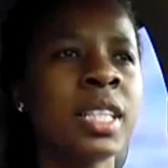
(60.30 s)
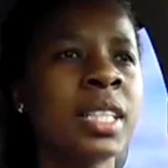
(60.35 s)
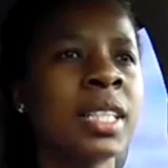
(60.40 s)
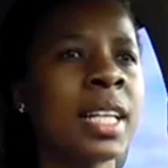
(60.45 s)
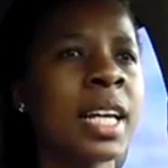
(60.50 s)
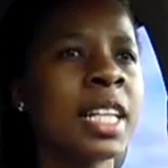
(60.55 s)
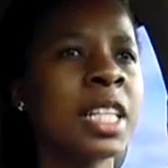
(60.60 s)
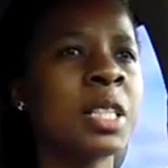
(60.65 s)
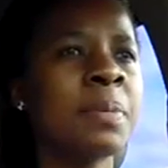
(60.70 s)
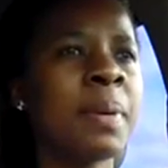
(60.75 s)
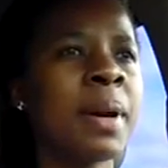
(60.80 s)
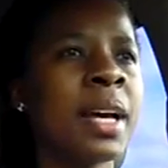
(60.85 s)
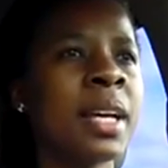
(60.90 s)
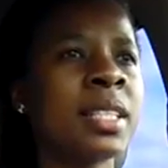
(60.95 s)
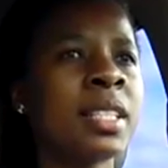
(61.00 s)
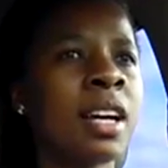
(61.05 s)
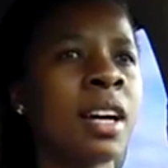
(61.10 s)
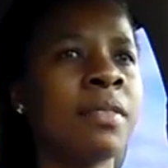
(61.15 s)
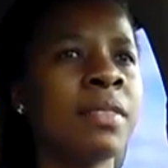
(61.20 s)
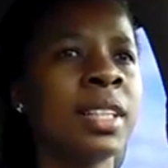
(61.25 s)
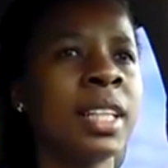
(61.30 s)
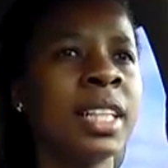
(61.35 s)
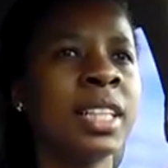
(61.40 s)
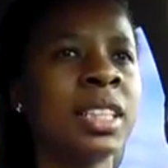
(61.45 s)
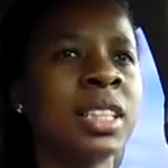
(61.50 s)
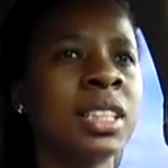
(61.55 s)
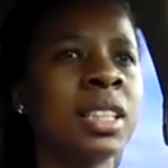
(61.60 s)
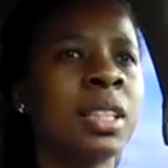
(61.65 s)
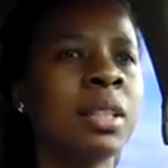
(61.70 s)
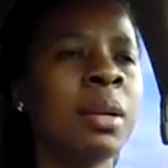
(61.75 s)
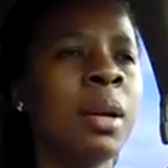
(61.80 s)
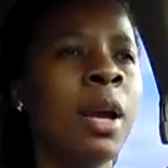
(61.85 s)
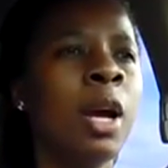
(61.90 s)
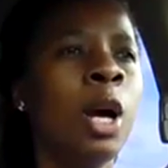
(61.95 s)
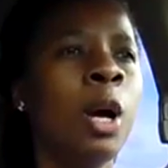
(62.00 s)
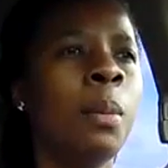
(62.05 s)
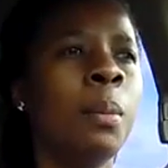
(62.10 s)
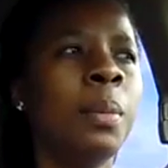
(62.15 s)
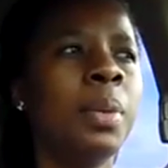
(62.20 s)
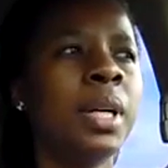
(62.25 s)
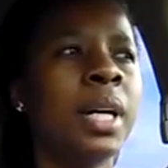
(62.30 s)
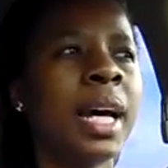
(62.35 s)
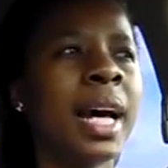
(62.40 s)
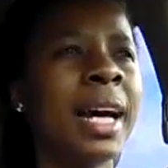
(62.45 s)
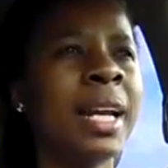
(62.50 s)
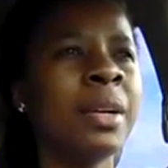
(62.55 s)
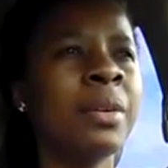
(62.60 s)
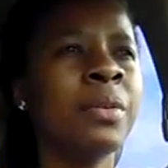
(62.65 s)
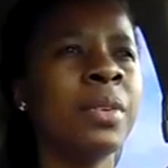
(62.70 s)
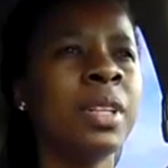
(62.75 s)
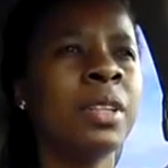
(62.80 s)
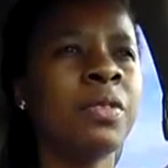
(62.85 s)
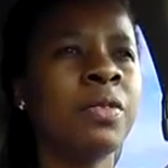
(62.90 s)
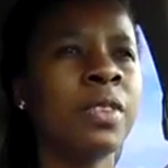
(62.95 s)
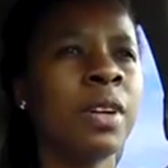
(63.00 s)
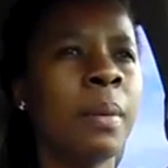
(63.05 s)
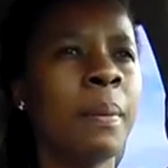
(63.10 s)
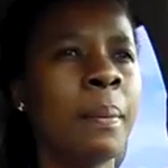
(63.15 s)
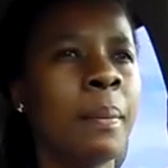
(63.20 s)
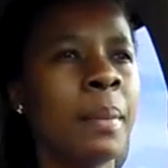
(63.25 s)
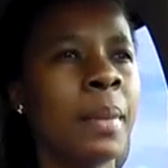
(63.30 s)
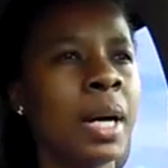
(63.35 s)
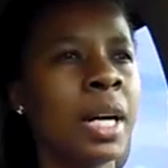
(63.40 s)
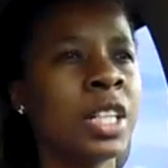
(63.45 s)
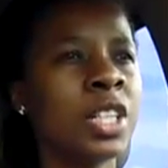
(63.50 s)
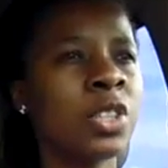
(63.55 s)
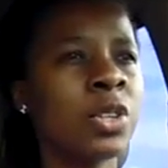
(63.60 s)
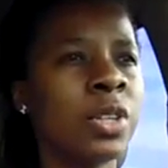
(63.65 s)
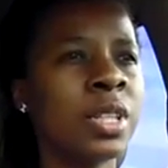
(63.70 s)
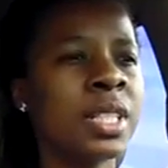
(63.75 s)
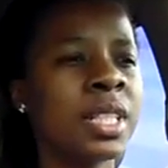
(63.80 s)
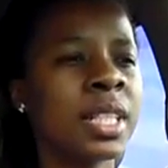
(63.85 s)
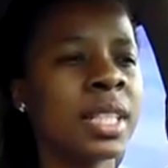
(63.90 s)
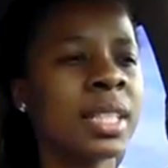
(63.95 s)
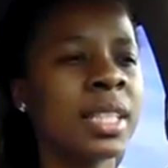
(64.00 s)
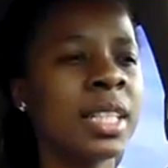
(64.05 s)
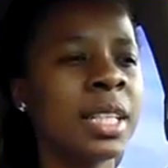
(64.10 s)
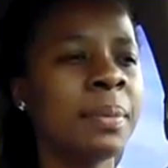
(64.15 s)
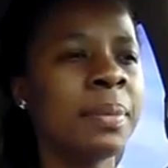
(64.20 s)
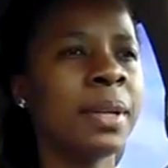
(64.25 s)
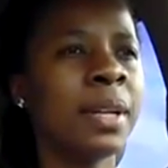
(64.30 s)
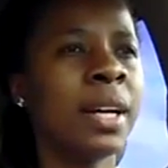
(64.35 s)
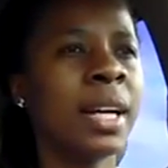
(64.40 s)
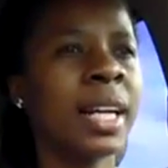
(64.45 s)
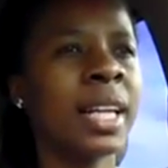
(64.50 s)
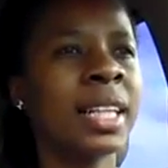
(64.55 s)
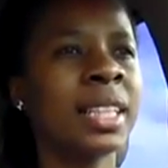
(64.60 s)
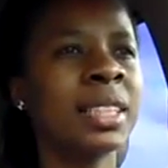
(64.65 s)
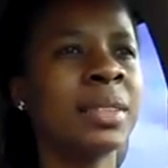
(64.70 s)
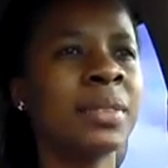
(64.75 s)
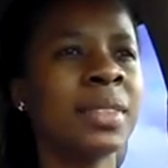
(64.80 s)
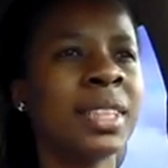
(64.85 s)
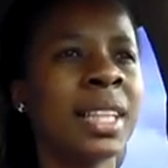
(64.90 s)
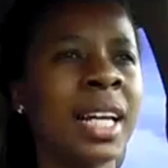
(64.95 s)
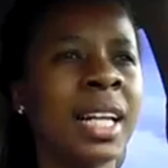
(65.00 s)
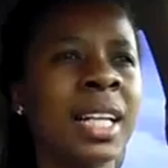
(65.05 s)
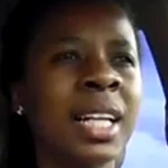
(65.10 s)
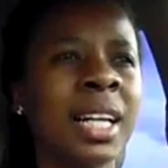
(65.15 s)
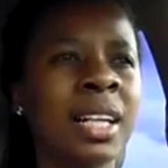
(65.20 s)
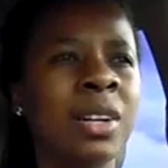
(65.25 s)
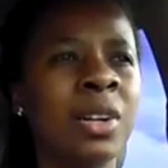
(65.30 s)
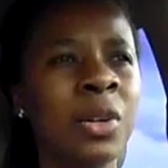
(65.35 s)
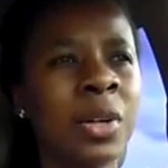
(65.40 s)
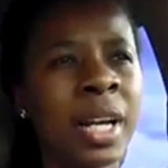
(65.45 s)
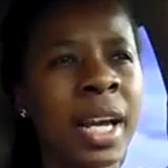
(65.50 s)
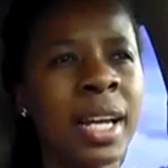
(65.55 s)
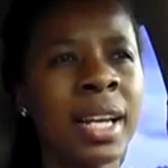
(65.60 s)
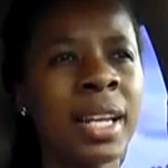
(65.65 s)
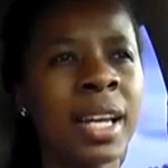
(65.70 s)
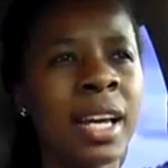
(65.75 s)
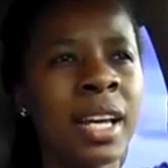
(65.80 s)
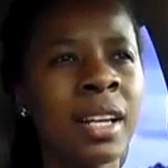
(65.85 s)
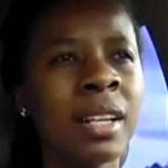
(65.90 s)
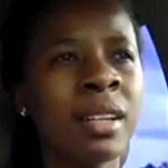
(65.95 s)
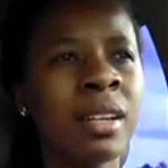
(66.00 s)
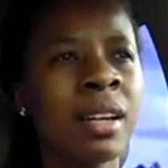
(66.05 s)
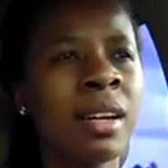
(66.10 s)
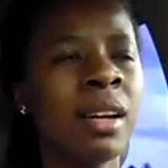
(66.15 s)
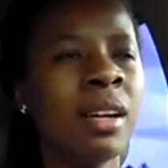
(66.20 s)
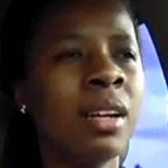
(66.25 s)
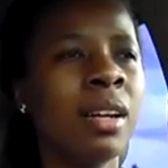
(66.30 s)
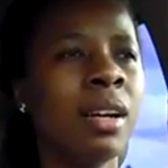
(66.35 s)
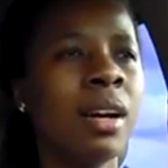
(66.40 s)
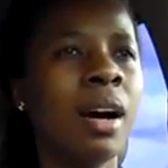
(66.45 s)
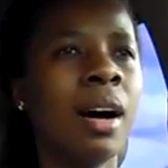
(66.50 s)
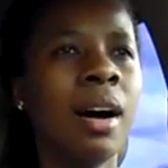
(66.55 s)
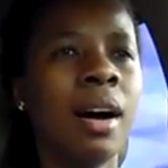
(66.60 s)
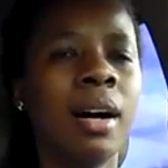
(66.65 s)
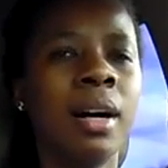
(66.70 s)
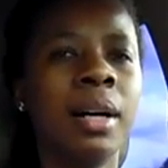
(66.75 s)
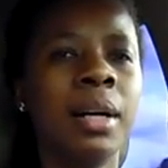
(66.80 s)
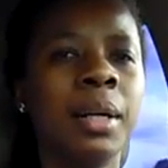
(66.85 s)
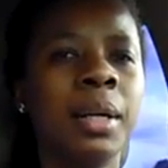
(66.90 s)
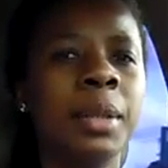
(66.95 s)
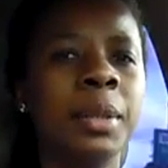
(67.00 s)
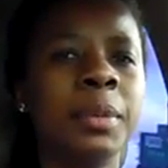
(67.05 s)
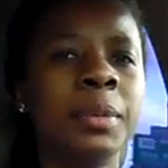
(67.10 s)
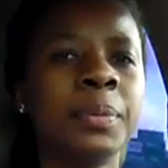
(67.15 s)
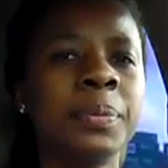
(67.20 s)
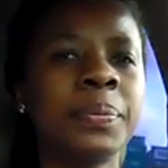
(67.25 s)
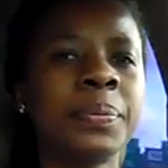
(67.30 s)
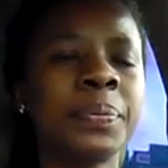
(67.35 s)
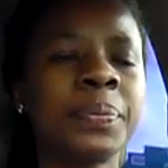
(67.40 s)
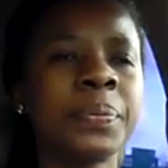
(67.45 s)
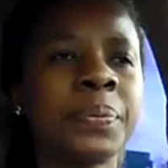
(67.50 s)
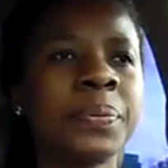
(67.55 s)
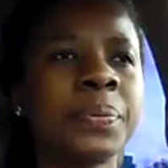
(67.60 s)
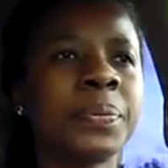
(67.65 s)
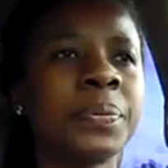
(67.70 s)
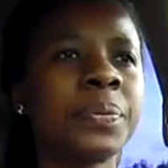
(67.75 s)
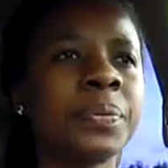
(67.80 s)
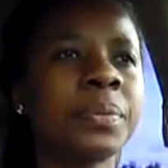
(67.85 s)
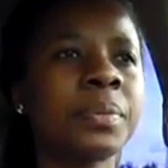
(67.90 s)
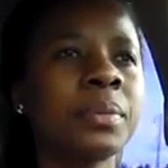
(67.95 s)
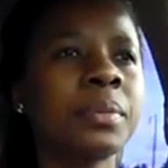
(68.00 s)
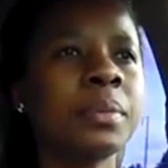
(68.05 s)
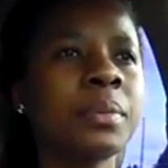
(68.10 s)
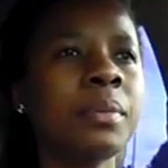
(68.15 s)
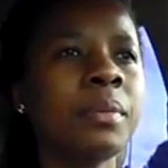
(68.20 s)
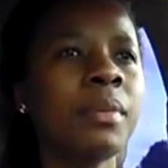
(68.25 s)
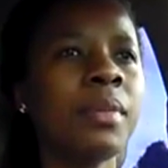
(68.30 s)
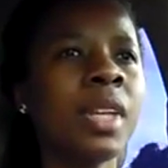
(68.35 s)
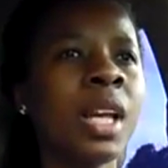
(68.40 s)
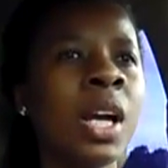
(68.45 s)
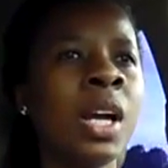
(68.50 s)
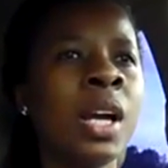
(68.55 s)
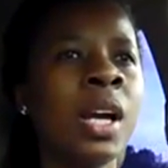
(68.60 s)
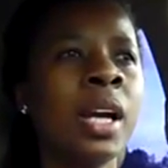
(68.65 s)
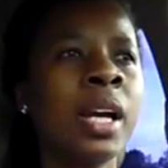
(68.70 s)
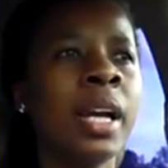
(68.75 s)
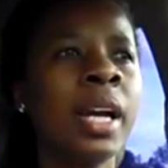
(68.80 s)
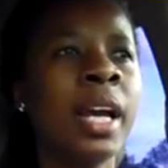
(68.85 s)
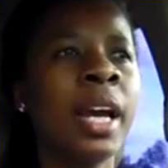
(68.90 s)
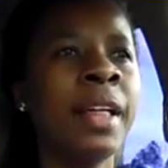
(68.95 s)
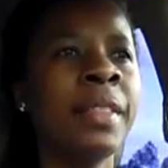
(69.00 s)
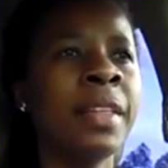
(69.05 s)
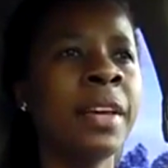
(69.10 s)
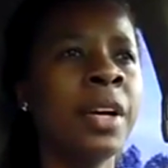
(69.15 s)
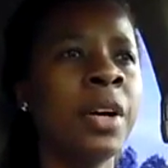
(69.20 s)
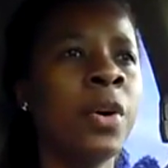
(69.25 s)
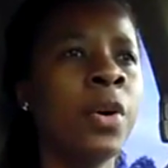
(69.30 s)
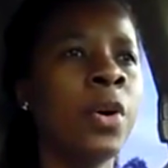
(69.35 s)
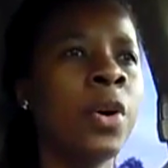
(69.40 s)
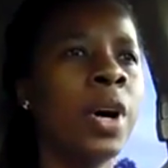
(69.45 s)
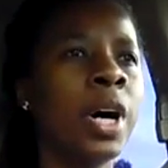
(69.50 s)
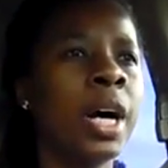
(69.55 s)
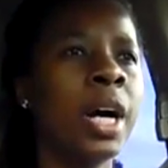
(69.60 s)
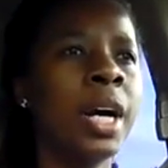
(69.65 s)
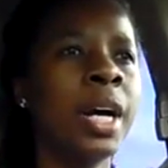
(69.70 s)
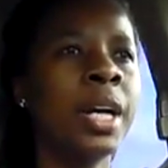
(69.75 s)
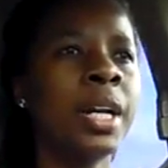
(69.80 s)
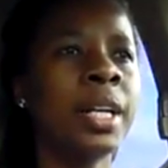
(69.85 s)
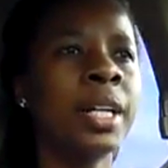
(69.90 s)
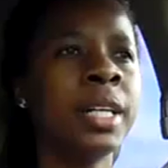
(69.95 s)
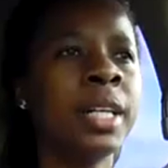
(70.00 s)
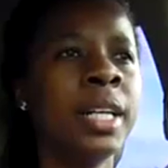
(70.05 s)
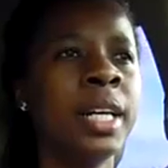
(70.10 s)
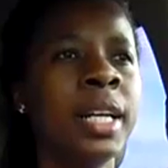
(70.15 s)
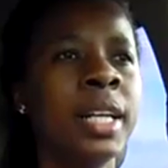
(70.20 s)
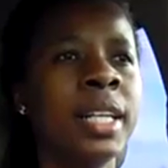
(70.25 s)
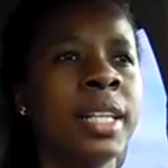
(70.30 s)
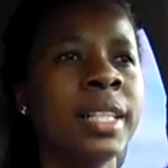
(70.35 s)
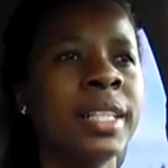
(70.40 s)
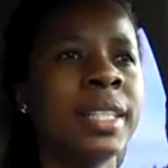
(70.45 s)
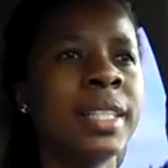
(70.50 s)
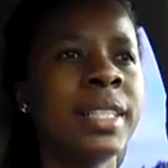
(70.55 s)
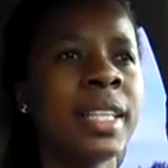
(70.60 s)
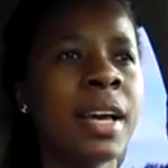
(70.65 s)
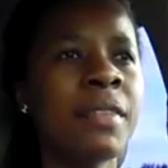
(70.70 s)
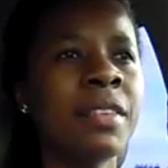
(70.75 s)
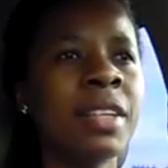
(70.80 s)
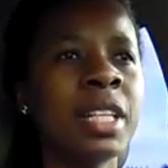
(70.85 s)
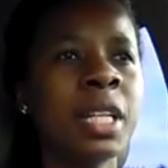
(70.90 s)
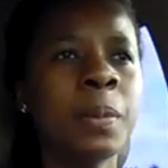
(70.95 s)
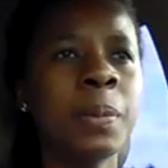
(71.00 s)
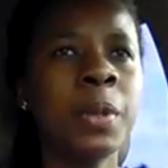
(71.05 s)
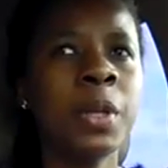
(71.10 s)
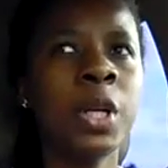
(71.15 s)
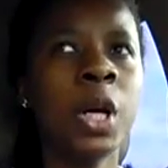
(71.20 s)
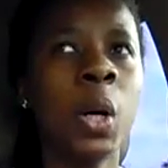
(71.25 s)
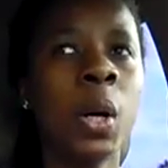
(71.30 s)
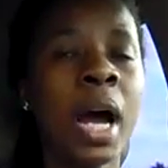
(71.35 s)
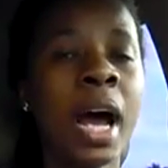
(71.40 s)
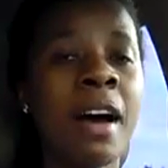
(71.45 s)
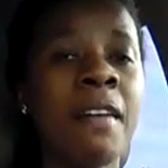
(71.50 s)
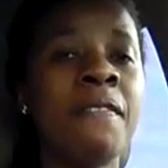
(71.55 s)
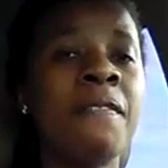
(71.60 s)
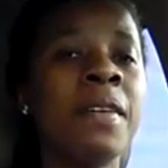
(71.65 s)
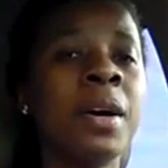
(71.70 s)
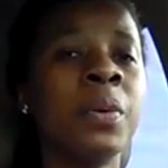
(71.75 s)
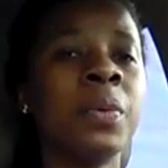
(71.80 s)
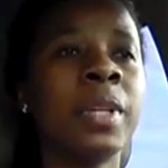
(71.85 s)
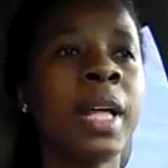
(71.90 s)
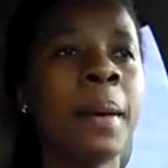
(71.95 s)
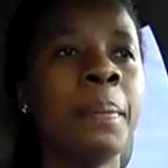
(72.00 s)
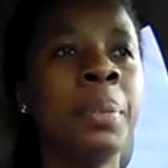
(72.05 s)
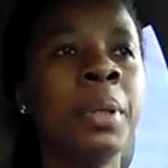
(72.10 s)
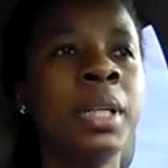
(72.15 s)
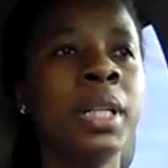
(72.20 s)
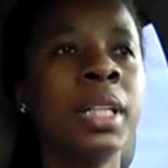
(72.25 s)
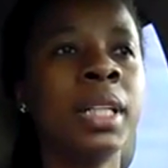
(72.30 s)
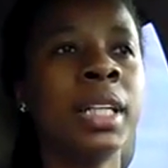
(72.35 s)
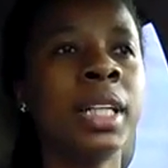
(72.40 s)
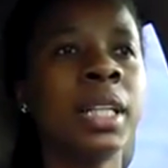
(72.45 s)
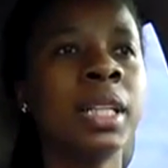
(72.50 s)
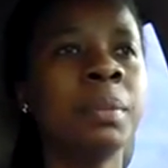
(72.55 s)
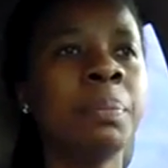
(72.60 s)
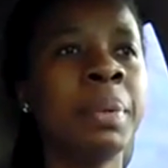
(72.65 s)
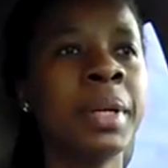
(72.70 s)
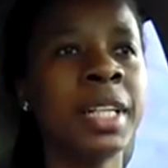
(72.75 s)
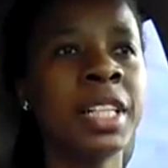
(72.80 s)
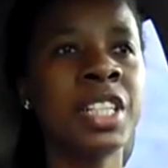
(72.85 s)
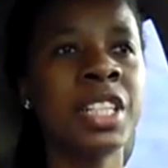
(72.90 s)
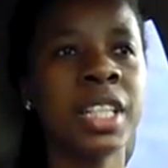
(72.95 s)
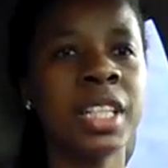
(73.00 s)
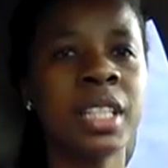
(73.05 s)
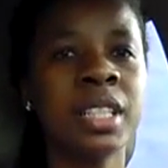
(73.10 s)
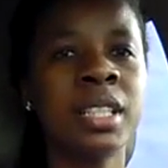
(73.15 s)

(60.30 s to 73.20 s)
six days past ovulation, but I didn't really feel much on 6 DPO. I guess it was kind of like an okay day. Um, and then on 7 DPO, I felt that pulling, pinching